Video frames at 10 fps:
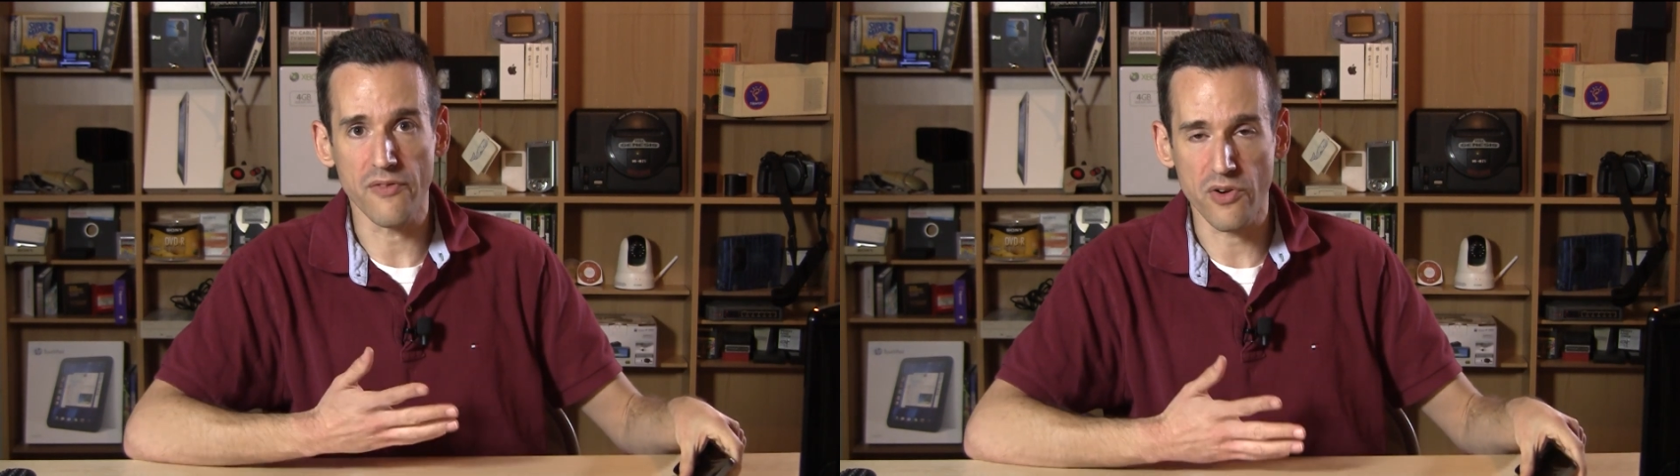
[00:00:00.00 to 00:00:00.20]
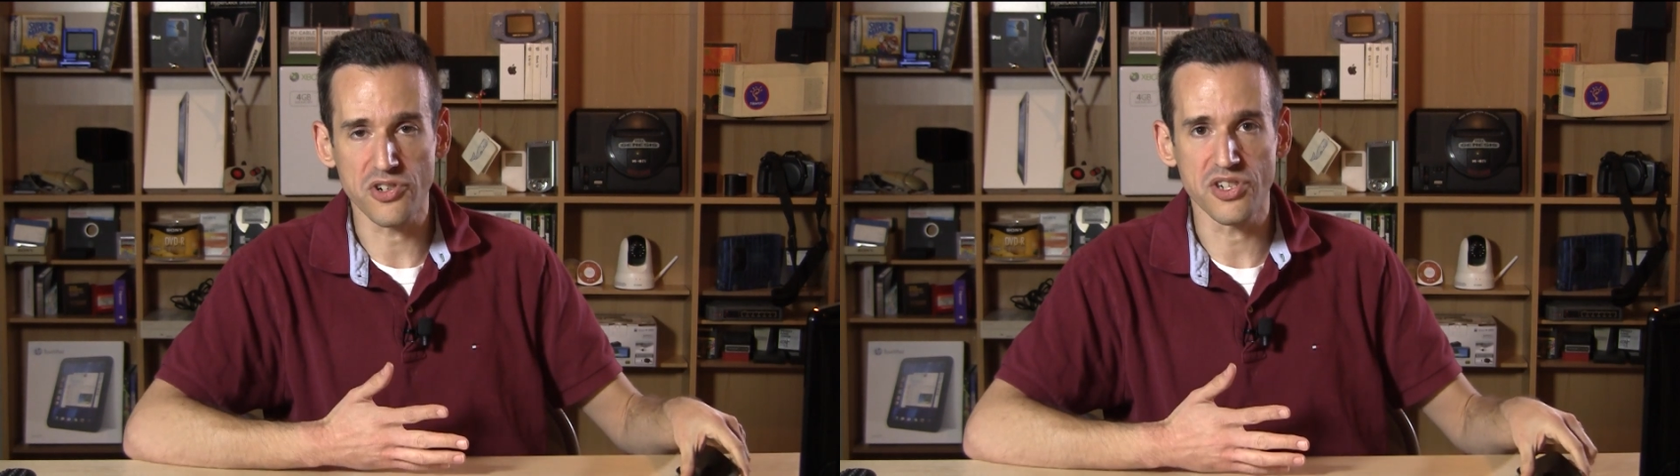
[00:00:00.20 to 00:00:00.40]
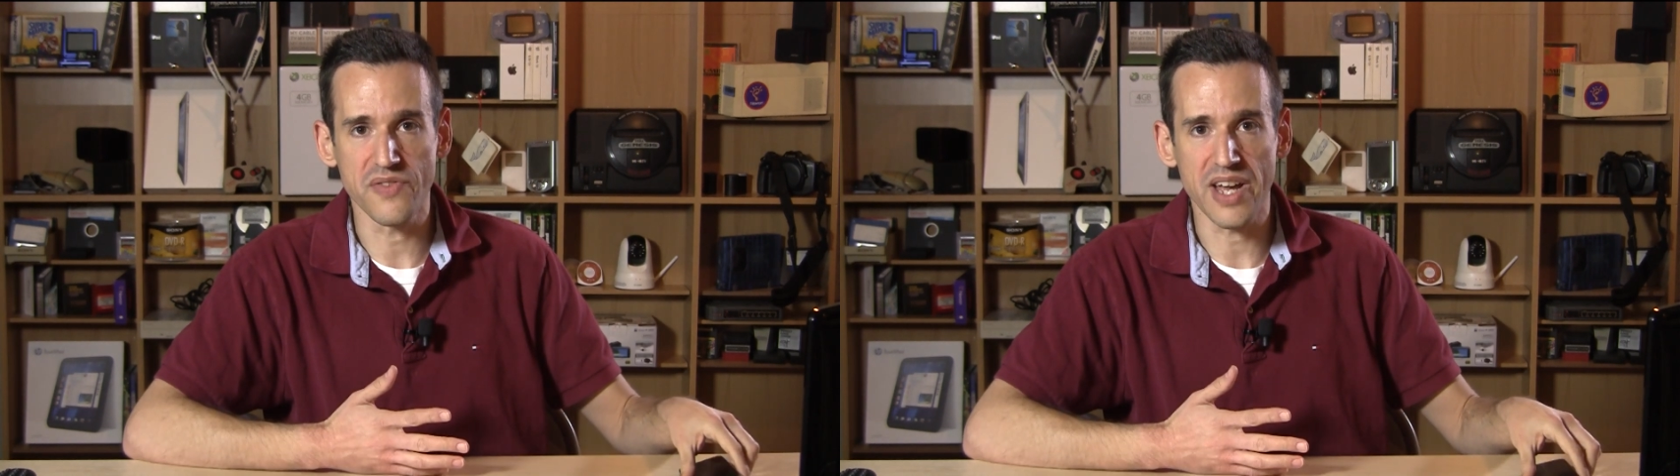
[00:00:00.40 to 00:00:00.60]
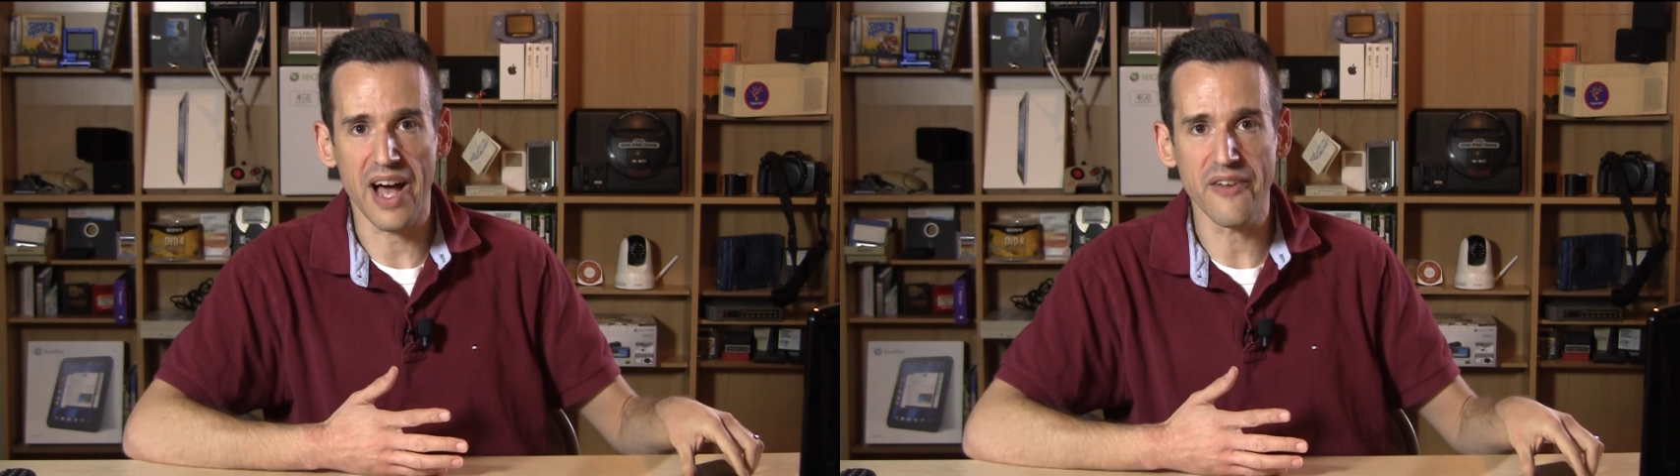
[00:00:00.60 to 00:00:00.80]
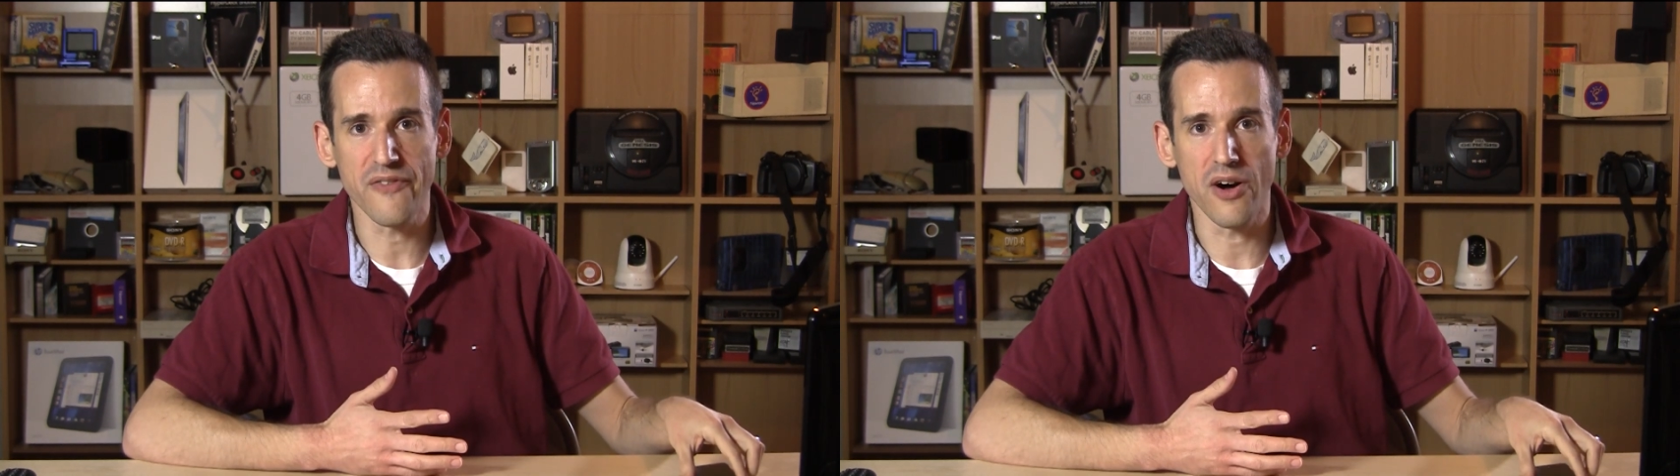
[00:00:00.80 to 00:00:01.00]
version of the
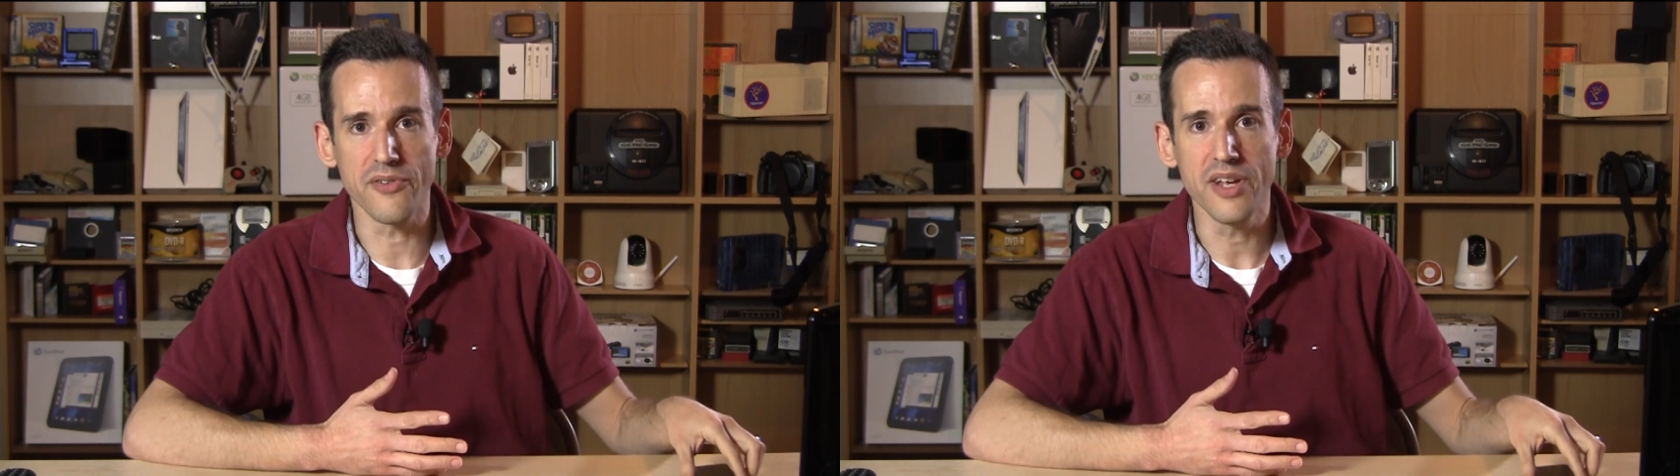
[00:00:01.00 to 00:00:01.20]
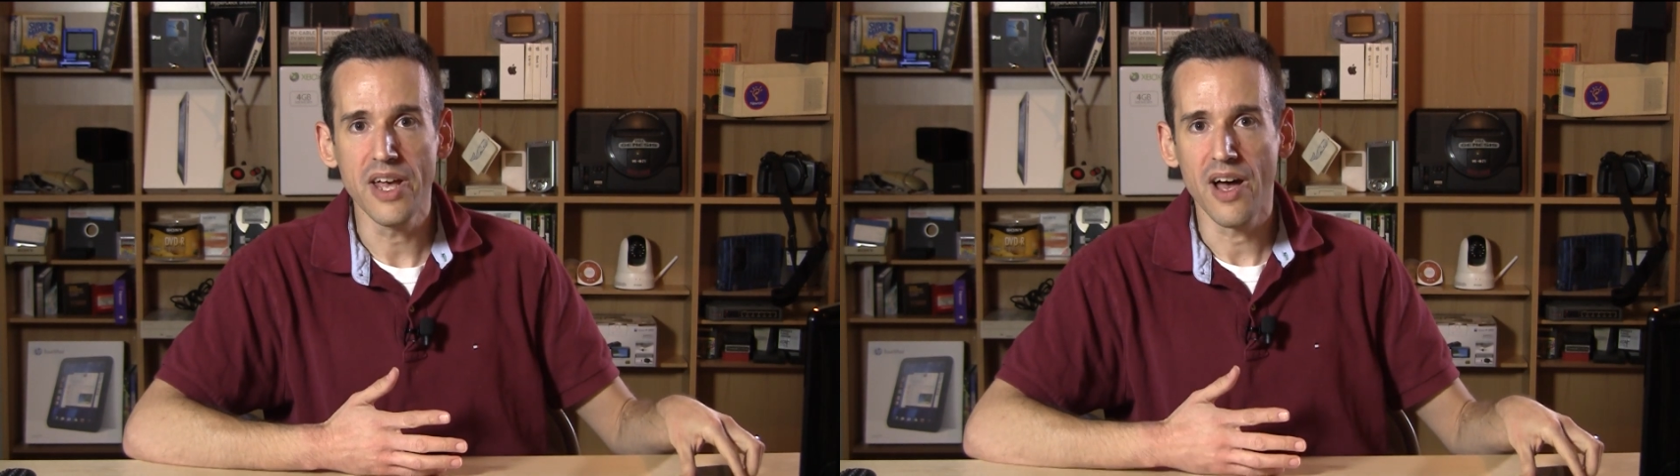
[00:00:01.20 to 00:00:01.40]
iPhone,